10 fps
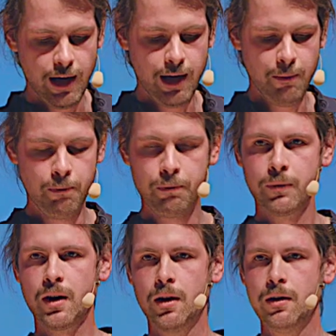Um,
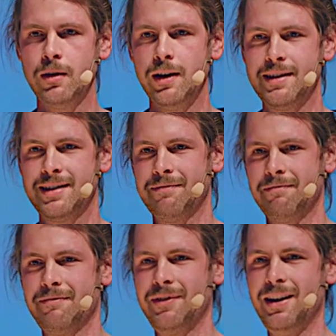it's,
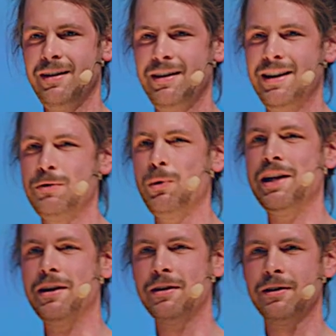it's
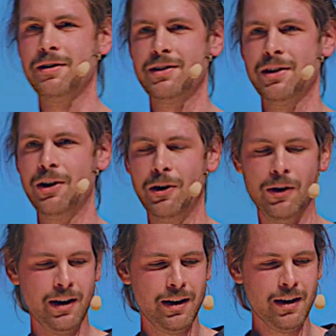win,
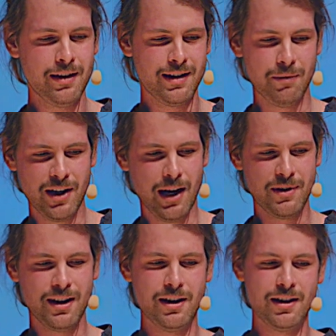so
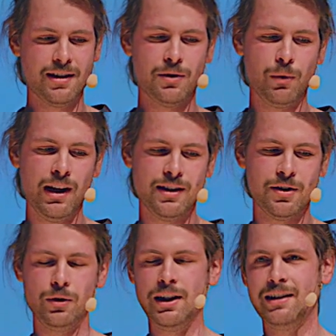sometimes I did this as well.
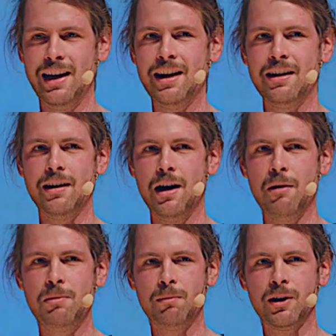So then
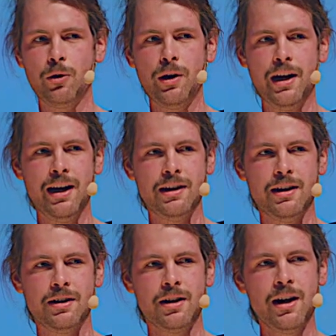uh, people go ahead
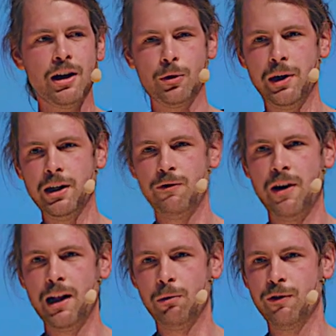and create a
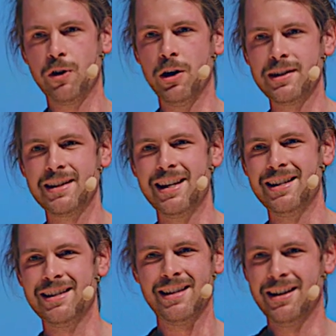file with
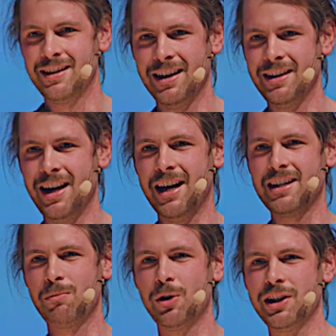constants, and then they
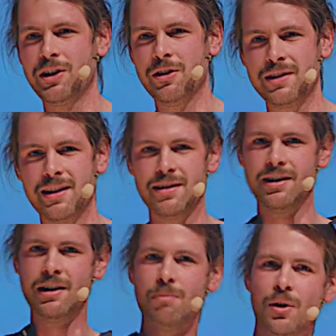export the constants
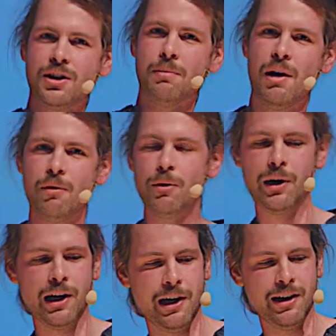and import them
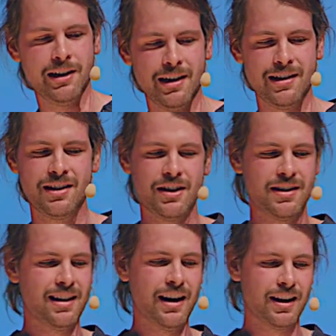everywhere, and then it's
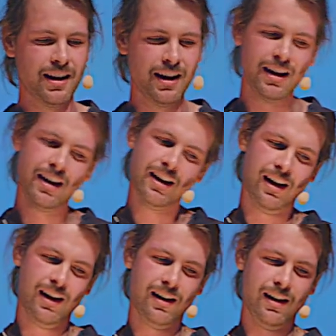just like,
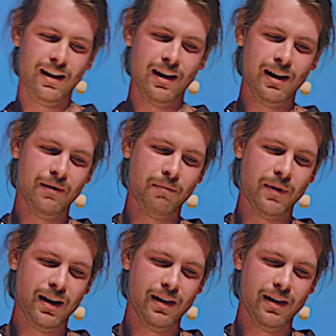um,